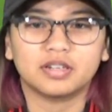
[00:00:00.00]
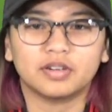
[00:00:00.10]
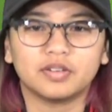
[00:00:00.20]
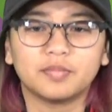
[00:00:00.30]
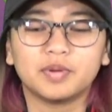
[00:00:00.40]

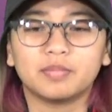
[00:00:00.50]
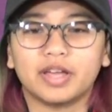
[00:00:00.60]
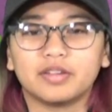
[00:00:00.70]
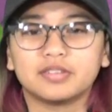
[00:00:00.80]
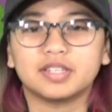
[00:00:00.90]
Hurry up and
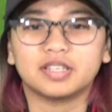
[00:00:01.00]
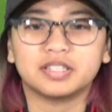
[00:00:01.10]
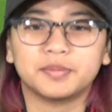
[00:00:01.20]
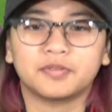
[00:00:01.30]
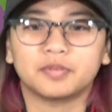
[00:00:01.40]
buy your
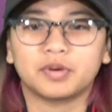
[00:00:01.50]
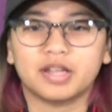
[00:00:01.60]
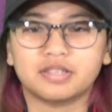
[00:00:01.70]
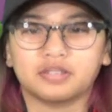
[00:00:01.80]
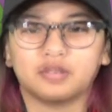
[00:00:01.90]
tickets before
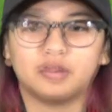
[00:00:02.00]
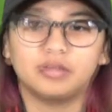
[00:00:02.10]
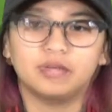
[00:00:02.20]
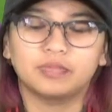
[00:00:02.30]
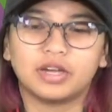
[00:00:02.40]
prices go up.
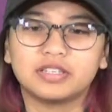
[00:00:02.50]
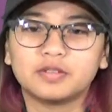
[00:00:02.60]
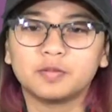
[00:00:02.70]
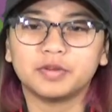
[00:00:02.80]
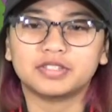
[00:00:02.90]

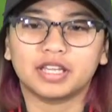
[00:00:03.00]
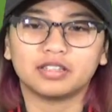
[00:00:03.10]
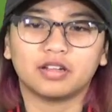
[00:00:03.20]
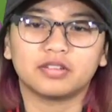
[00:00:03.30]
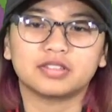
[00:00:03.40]
Prices will be
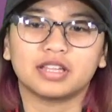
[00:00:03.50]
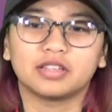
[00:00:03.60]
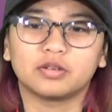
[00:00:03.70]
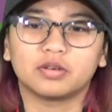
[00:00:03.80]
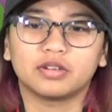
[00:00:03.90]
$10 at
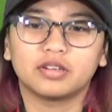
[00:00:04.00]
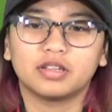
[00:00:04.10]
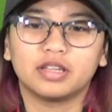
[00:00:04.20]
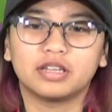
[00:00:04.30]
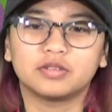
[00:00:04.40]
the door.
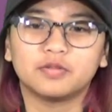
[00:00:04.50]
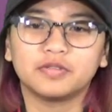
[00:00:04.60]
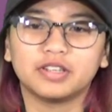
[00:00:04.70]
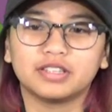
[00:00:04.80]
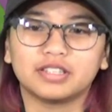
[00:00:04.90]
And don't
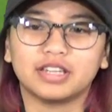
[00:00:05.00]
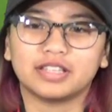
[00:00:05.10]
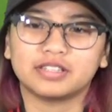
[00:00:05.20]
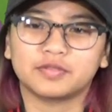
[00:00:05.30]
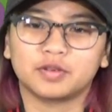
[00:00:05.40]
forget the
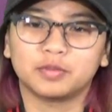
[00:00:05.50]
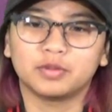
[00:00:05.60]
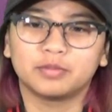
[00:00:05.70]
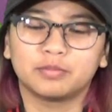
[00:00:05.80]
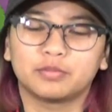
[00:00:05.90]
dance is
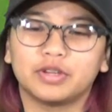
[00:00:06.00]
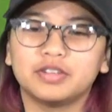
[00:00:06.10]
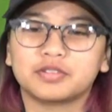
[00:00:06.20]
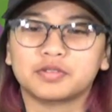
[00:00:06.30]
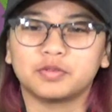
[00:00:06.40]
formal. Bring
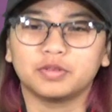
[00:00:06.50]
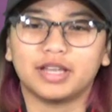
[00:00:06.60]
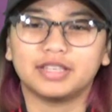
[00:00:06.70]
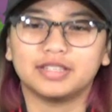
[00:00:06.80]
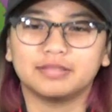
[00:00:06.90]
your school
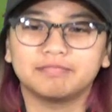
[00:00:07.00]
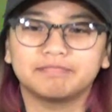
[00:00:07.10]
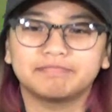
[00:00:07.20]
ID.